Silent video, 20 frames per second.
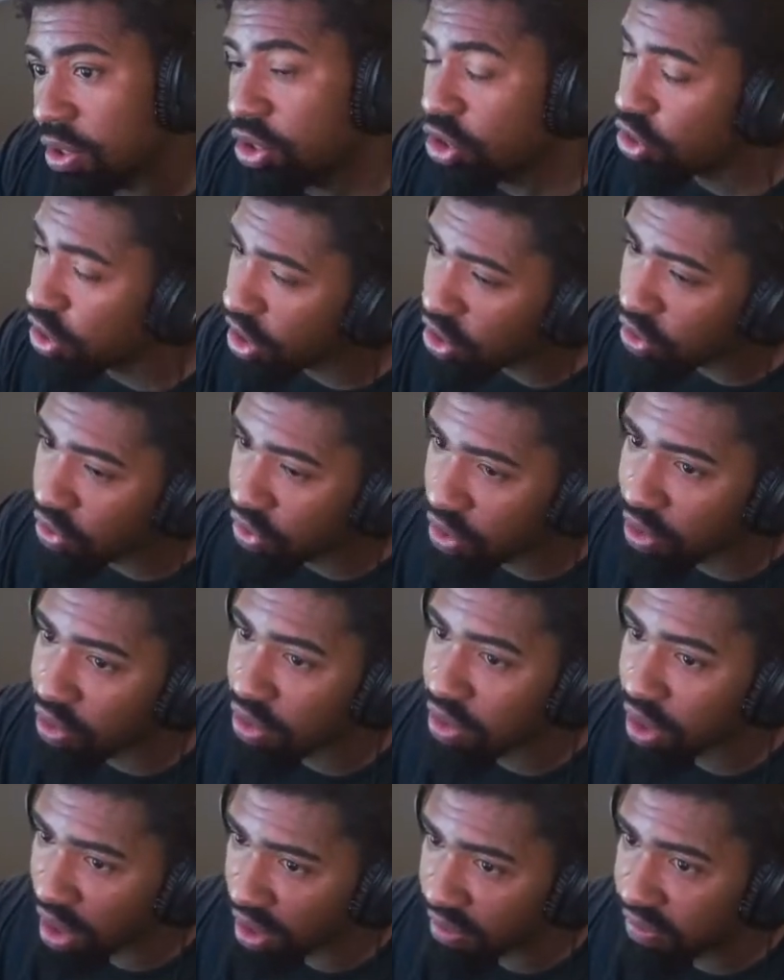You can use those
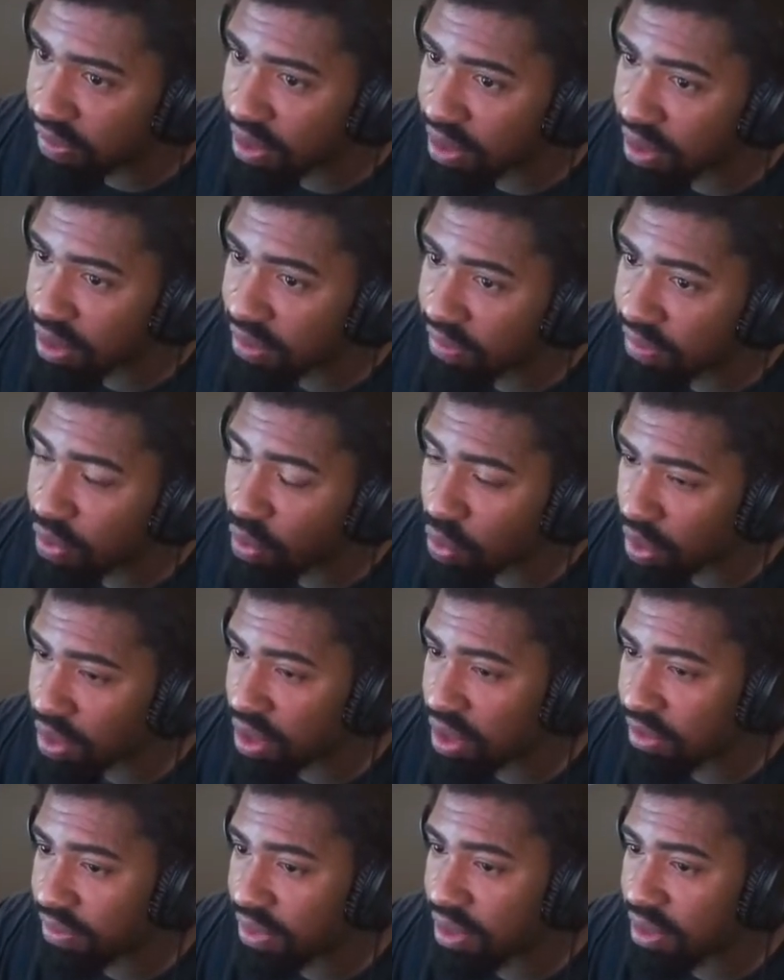offensive or
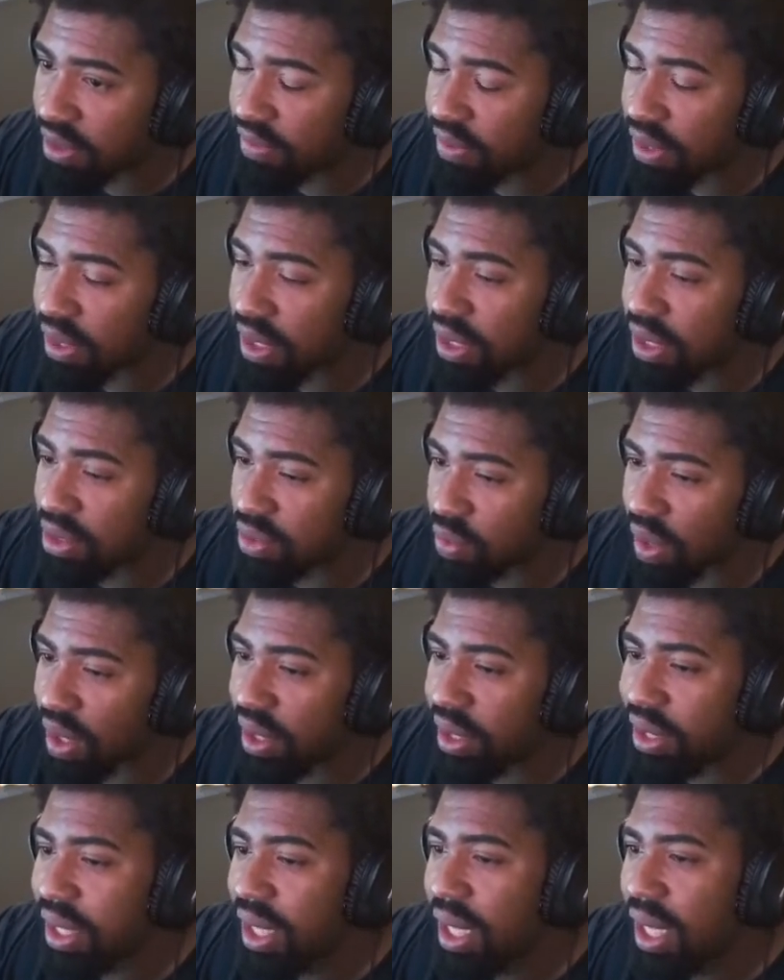defensively as
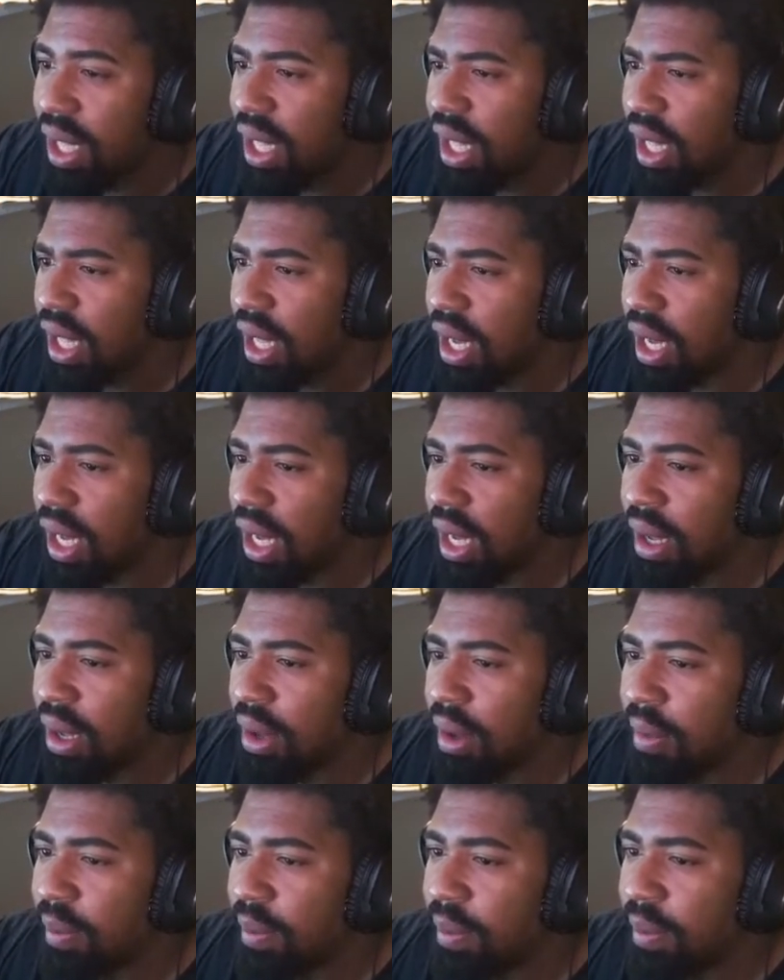well.
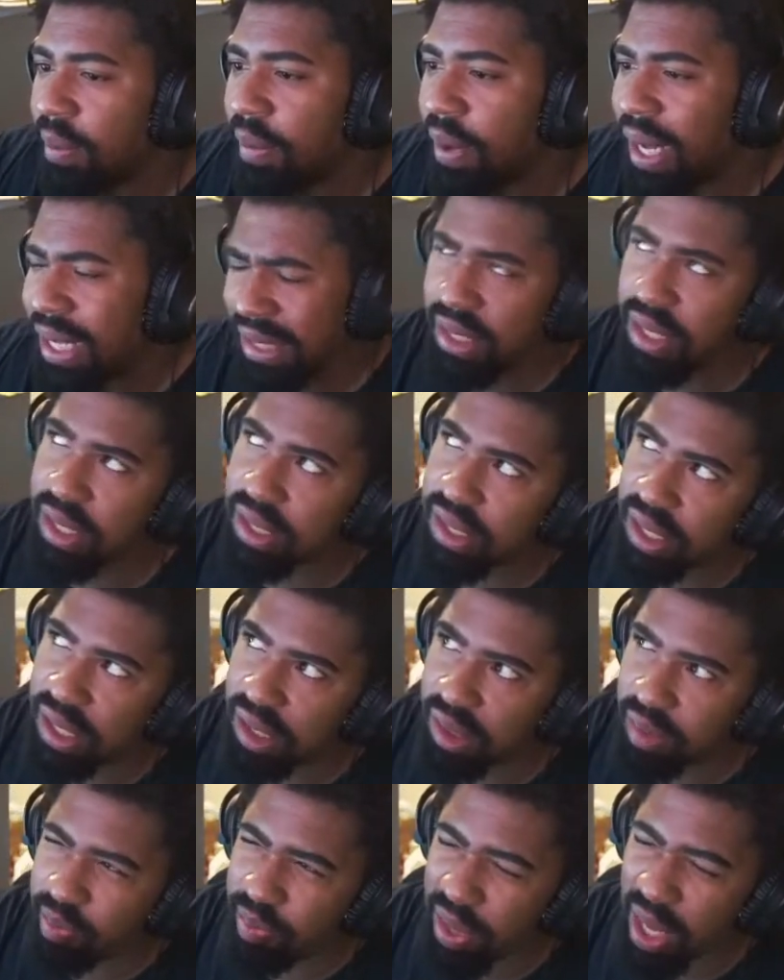I tend to think
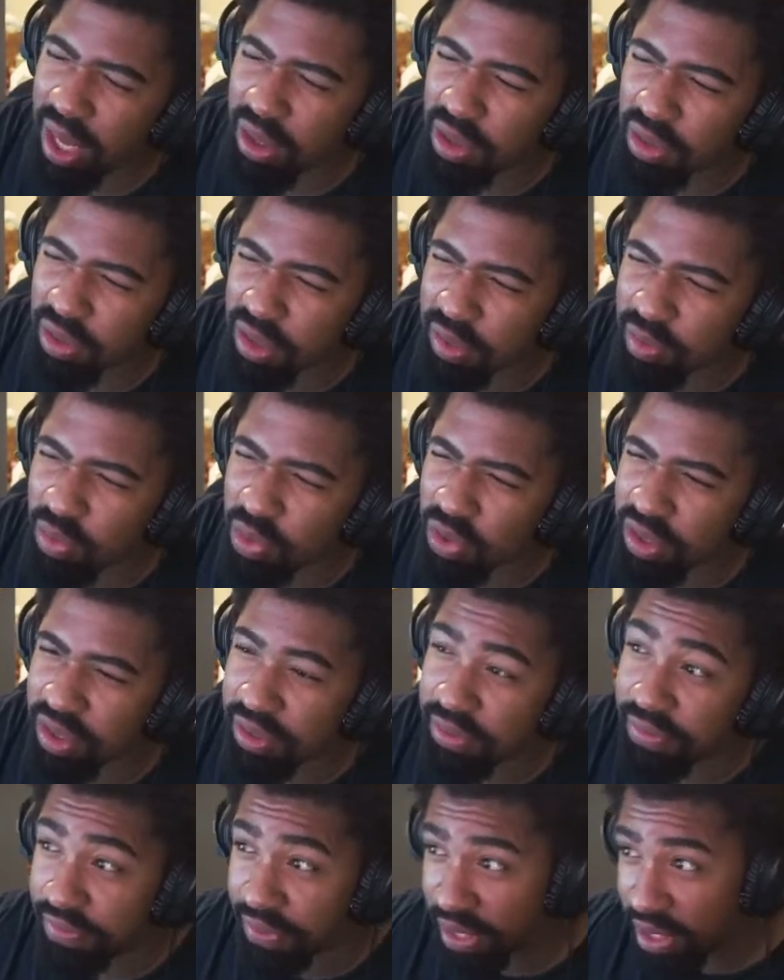Bangalore is more
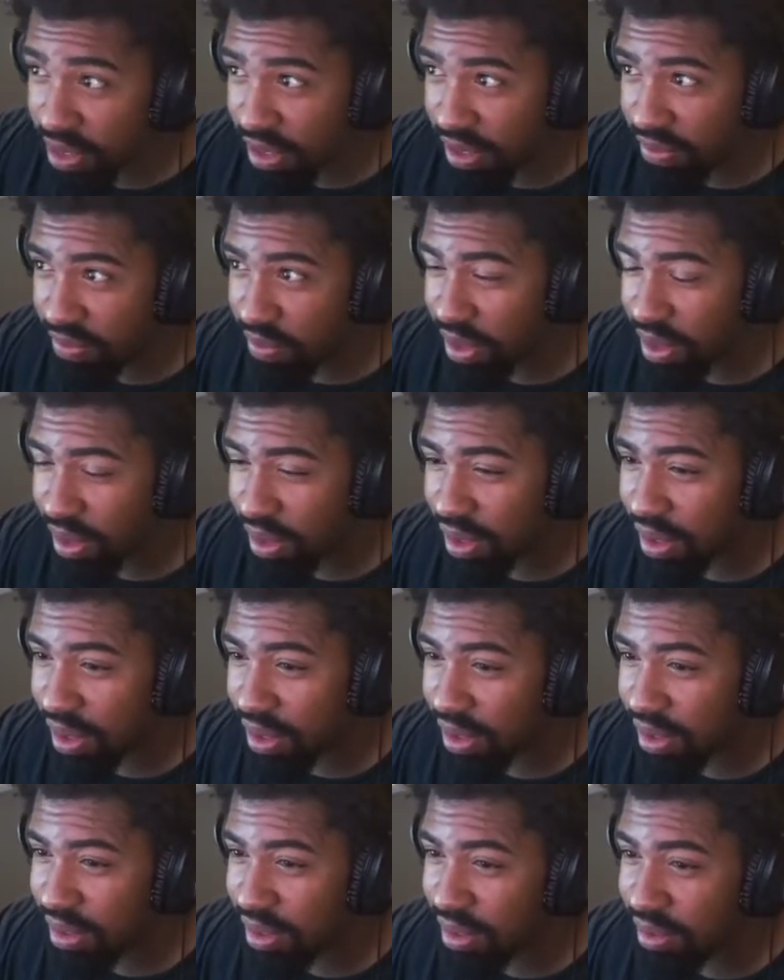defensive with her
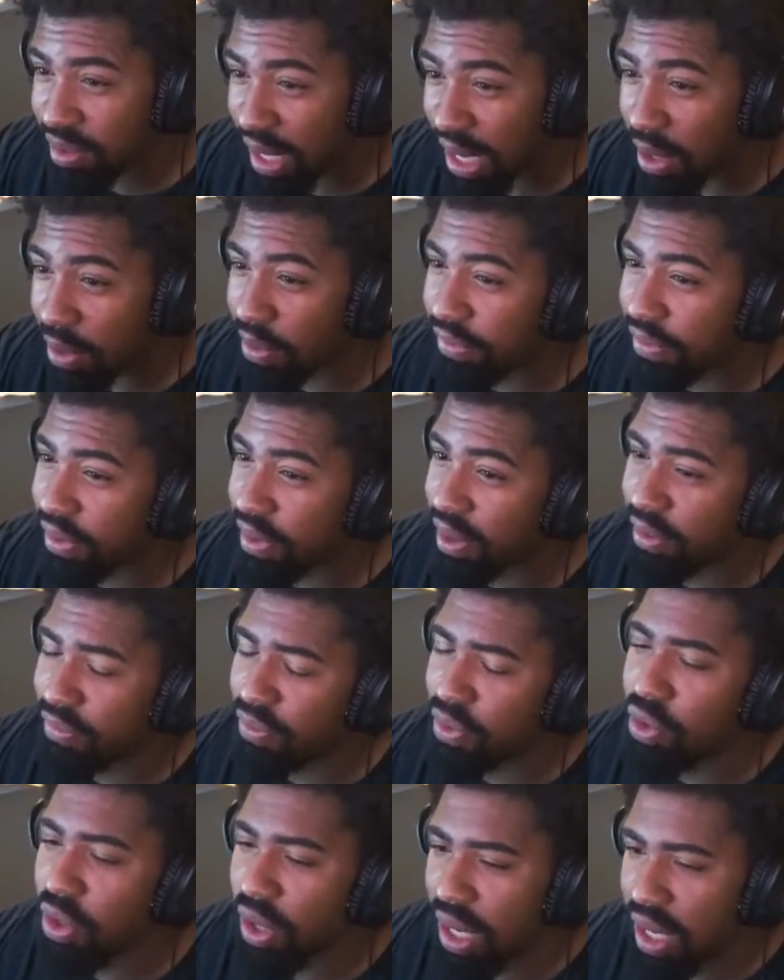ult. However, if you
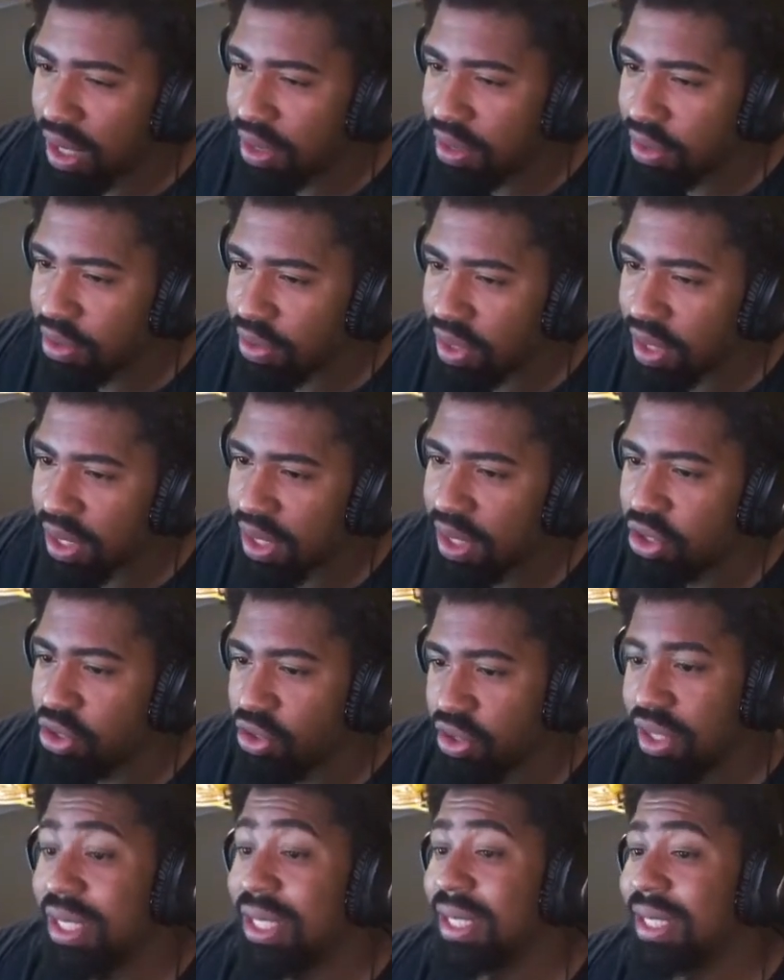know how to use it, you
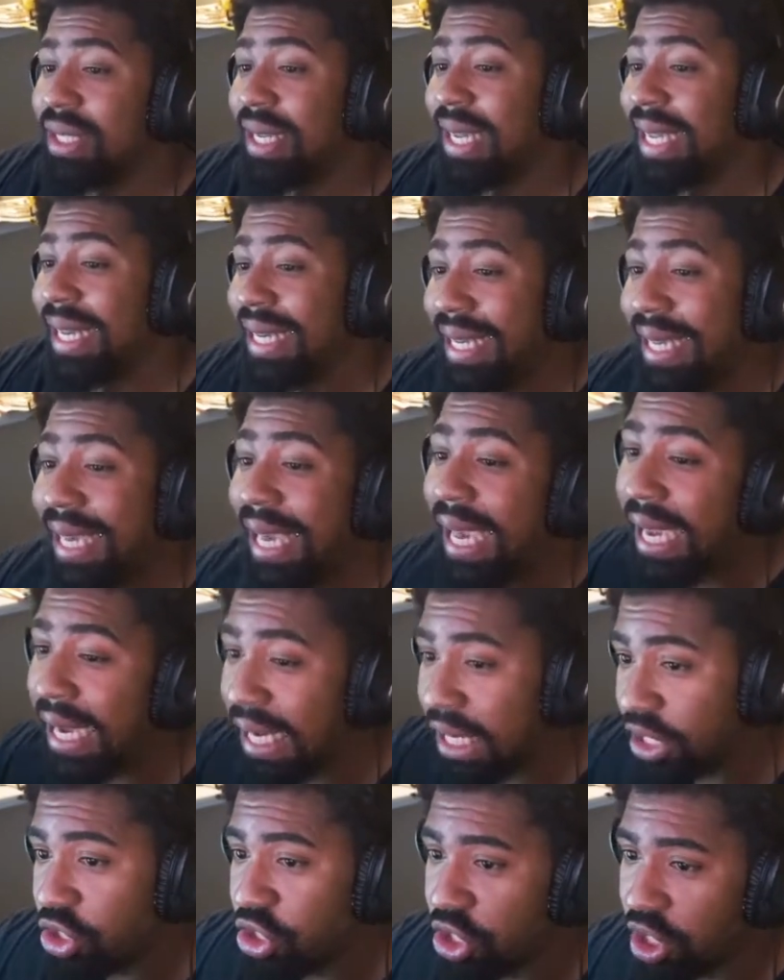can
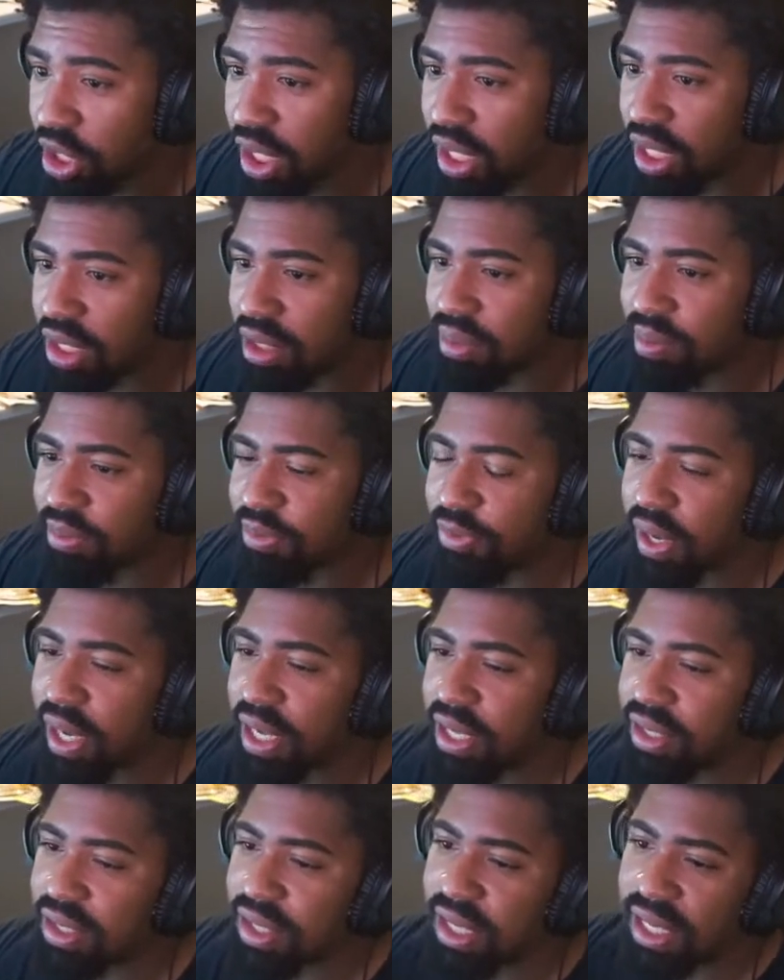engage in some
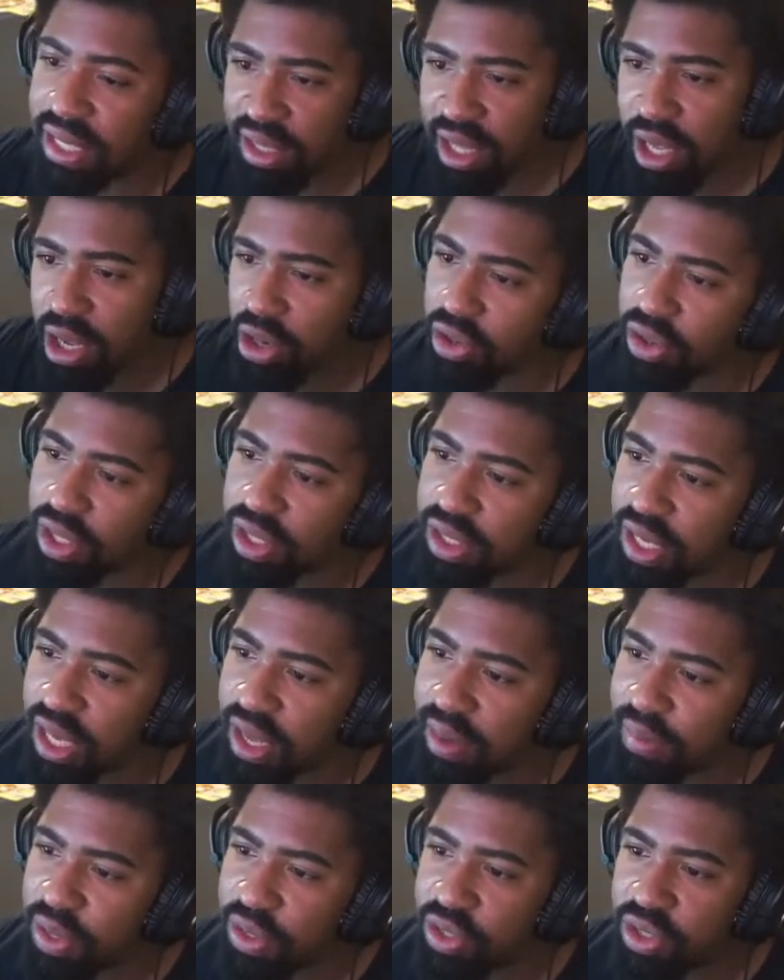fights, get that early
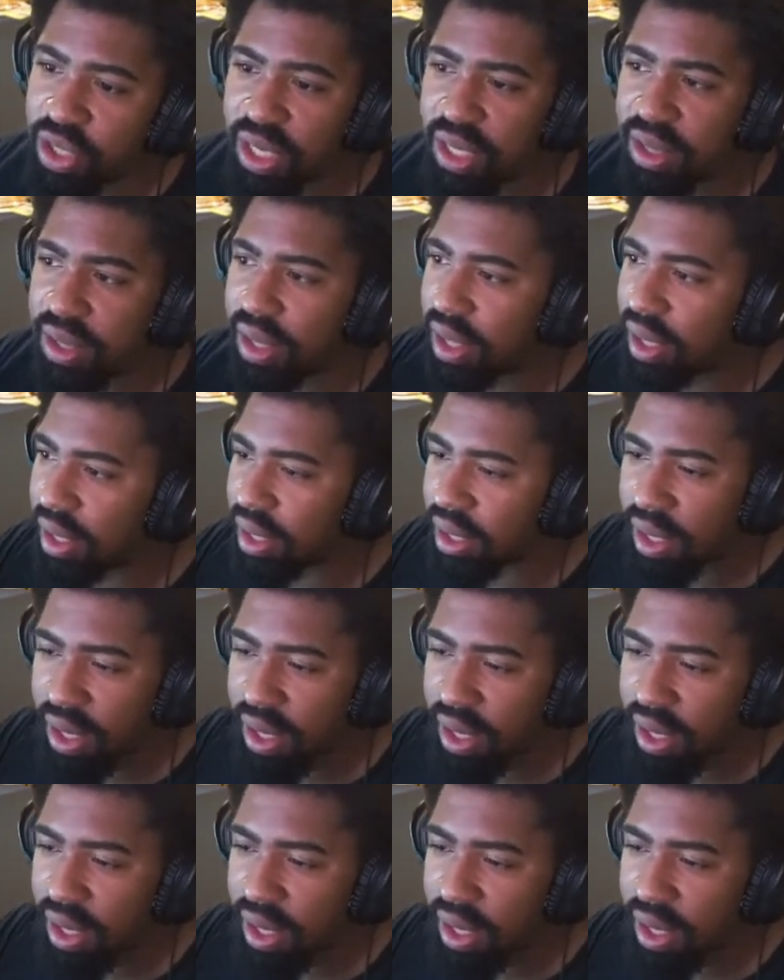damage, and then,